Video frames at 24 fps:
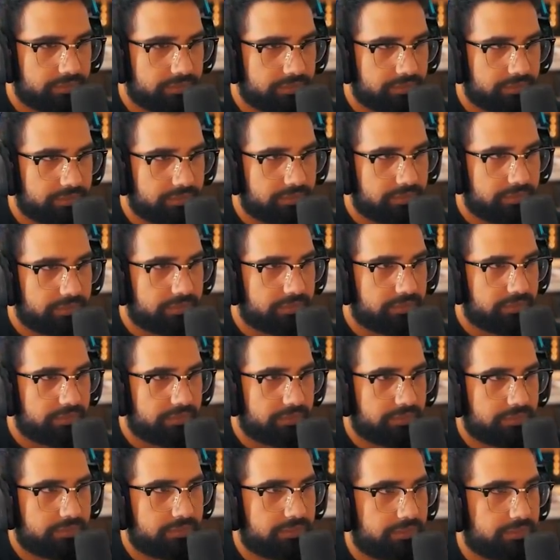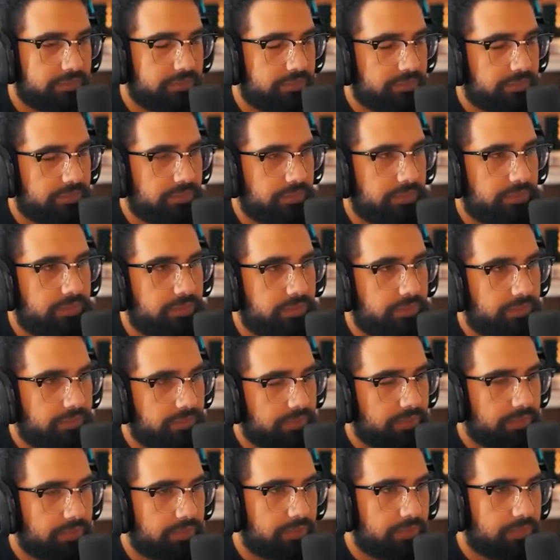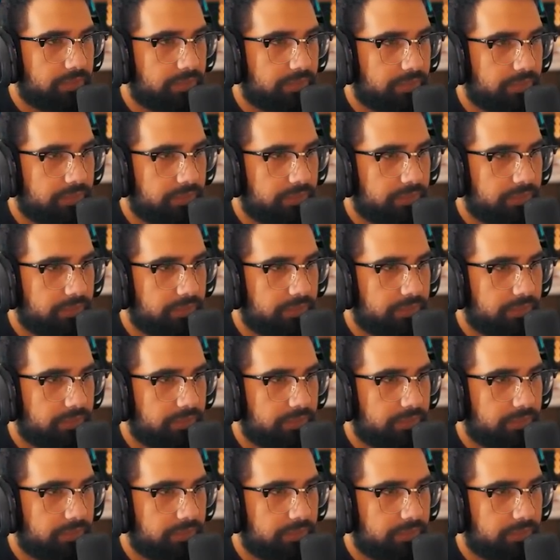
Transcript: No one is speaking in this clip.